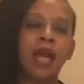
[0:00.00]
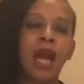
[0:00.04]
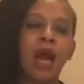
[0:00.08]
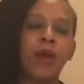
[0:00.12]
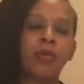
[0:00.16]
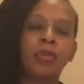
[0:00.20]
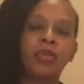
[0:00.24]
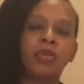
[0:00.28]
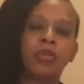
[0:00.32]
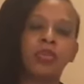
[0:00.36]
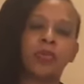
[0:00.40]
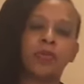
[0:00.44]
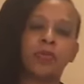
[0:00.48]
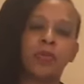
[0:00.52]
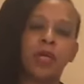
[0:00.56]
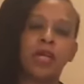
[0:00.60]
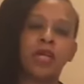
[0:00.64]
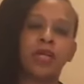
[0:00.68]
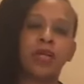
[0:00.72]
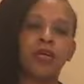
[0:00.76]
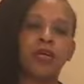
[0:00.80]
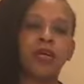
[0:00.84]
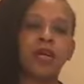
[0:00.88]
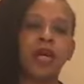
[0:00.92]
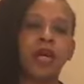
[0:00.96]
How would you explain
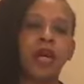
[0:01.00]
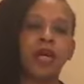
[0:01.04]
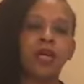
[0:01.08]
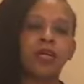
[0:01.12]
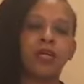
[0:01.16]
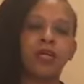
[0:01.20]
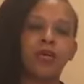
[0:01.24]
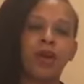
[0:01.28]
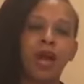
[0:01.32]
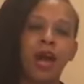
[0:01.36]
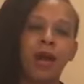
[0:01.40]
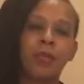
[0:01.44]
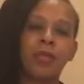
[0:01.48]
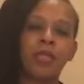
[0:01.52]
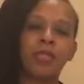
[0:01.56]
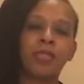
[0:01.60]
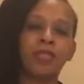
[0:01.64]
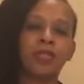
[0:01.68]
your your hobby